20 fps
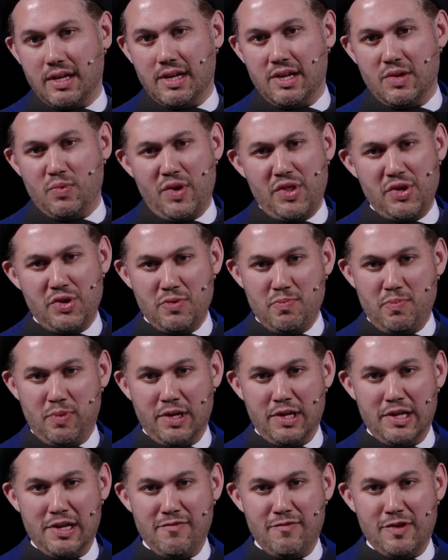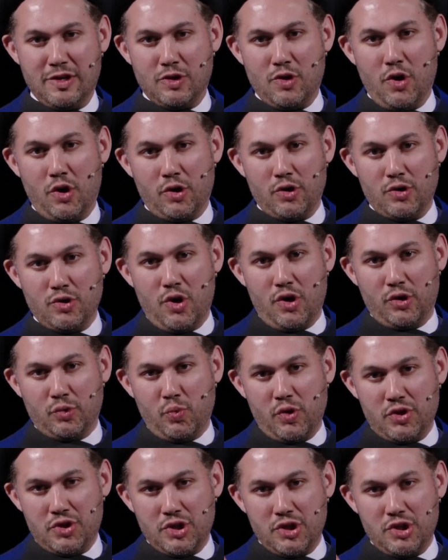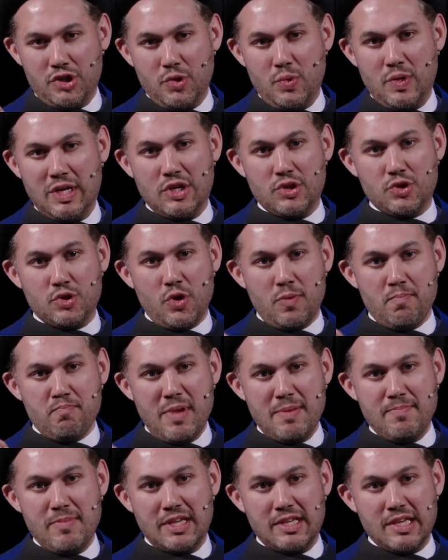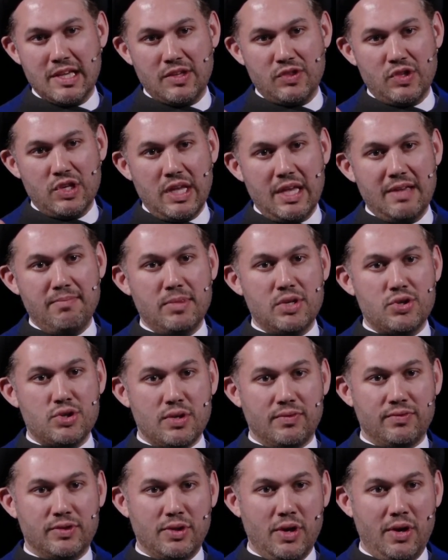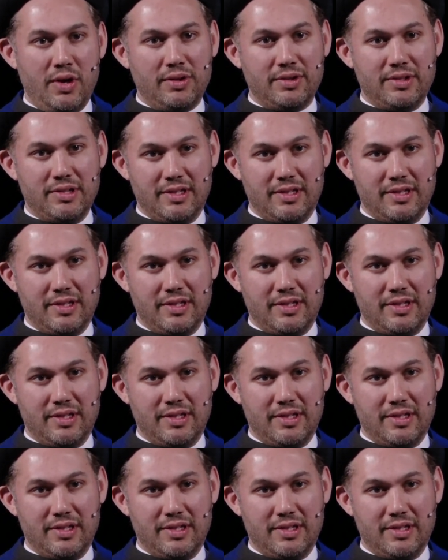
whether you believe in God or not, what you're doing is you're mimicking the image of God.